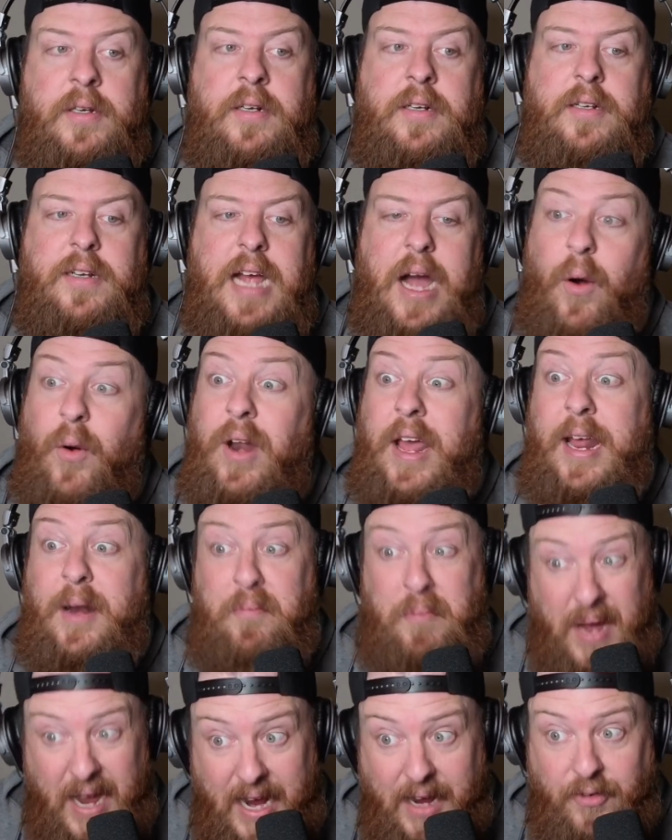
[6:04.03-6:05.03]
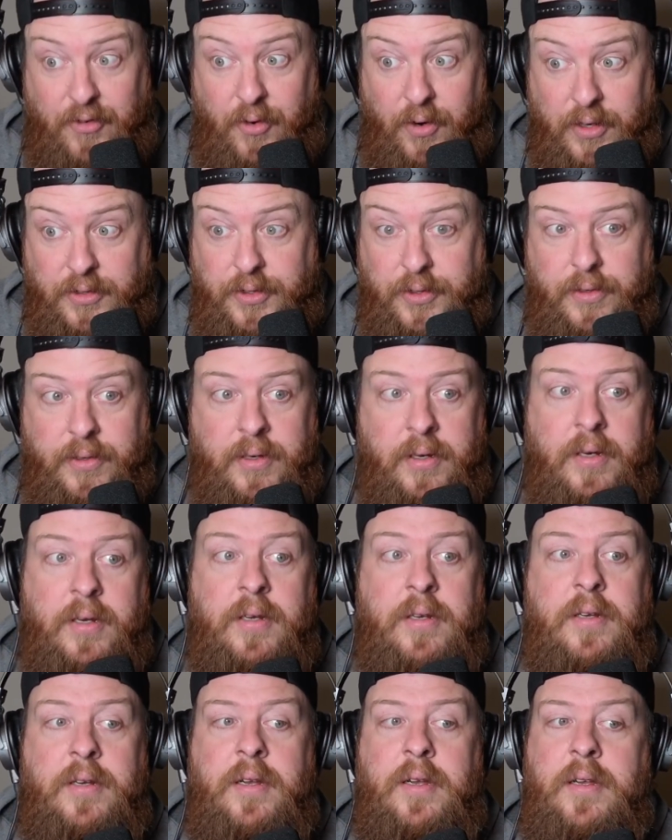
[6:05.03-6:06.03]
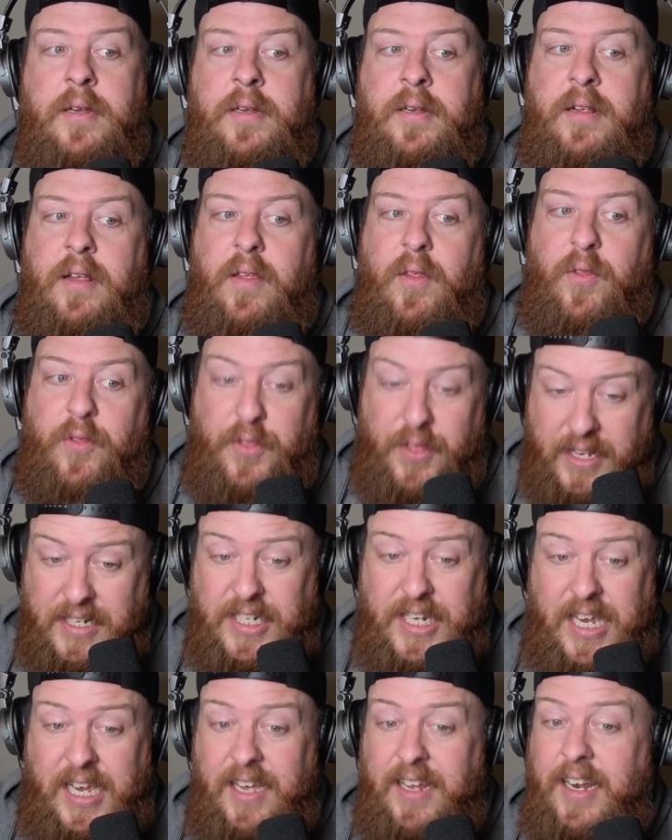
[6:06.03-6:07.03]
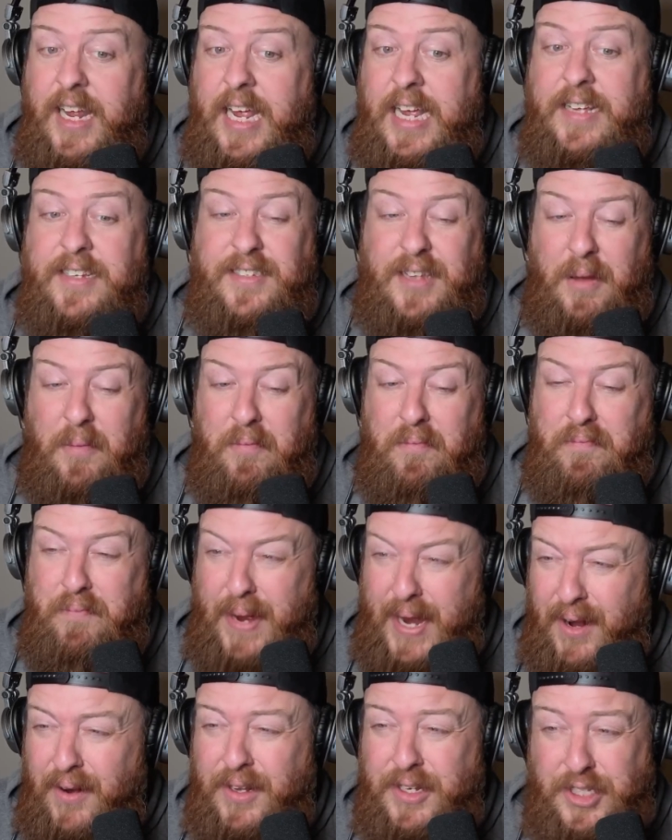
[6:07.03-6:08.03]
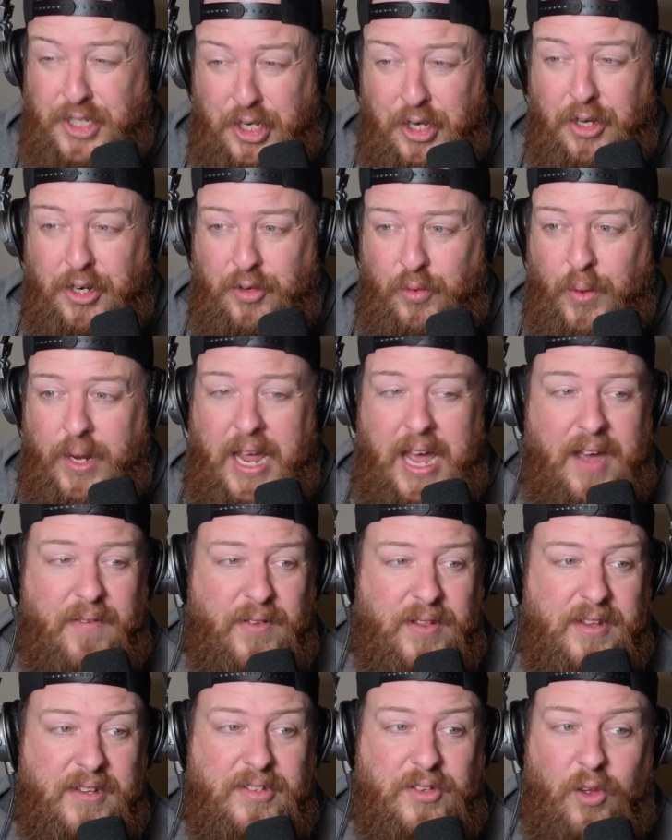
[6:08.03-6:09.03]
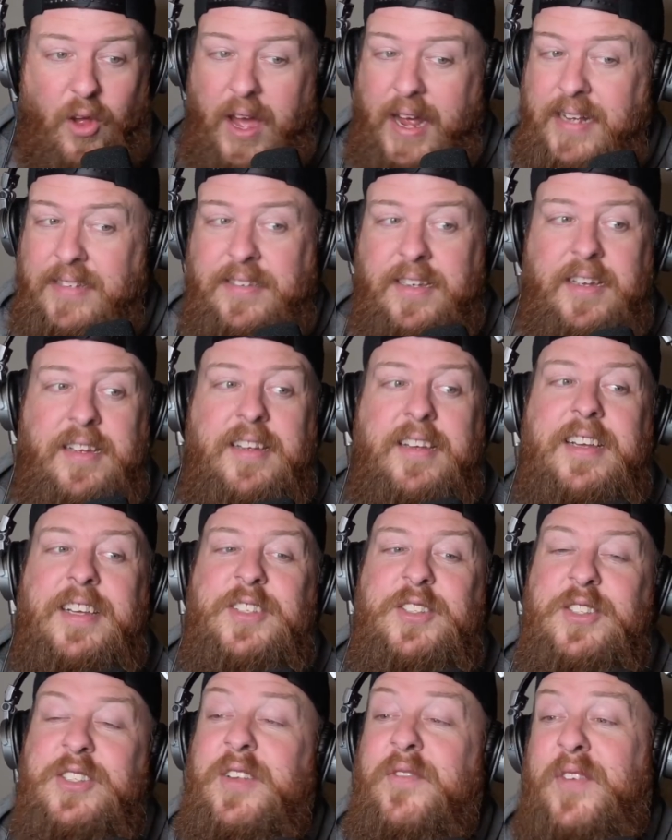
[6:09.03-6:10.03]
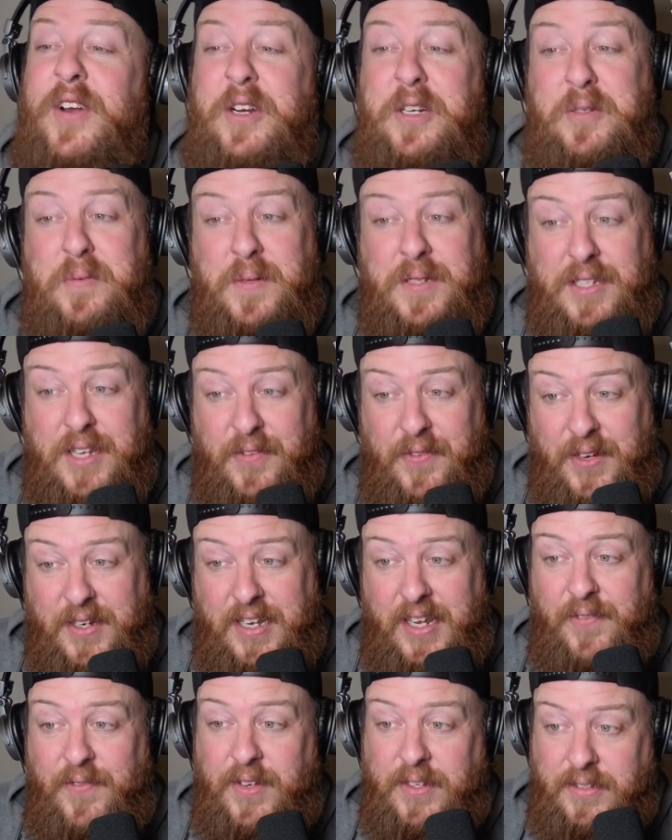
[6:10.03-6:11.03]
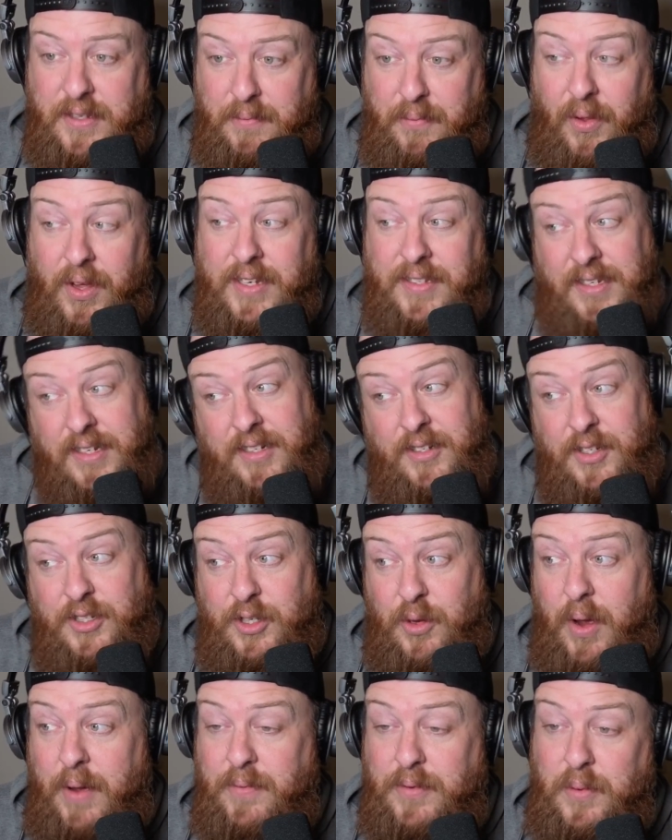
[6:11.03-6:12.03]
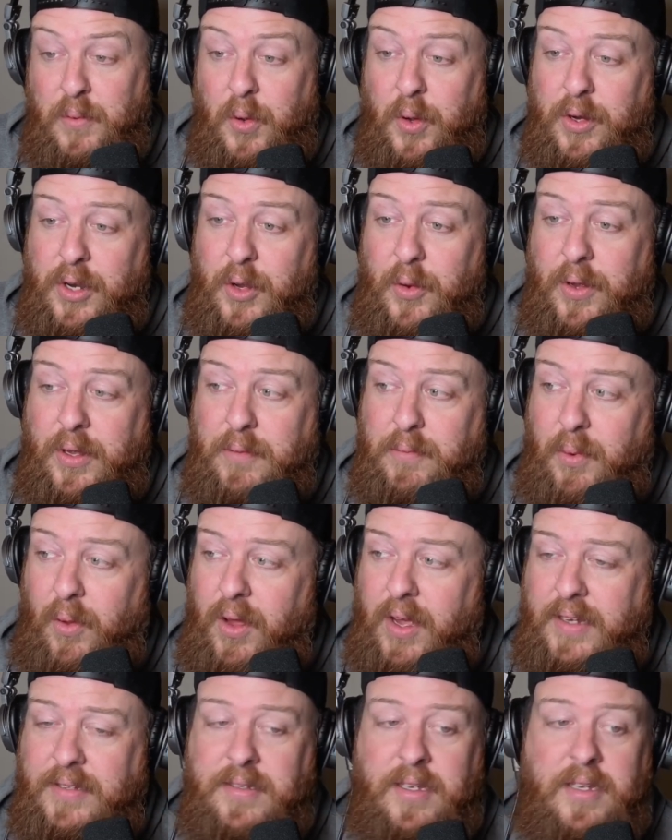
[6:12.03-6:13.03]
I want to add a pass rusher. This kid is about as good as we have in this class. It's just a very specific defense he plays in. It just so happens to be what New England plays.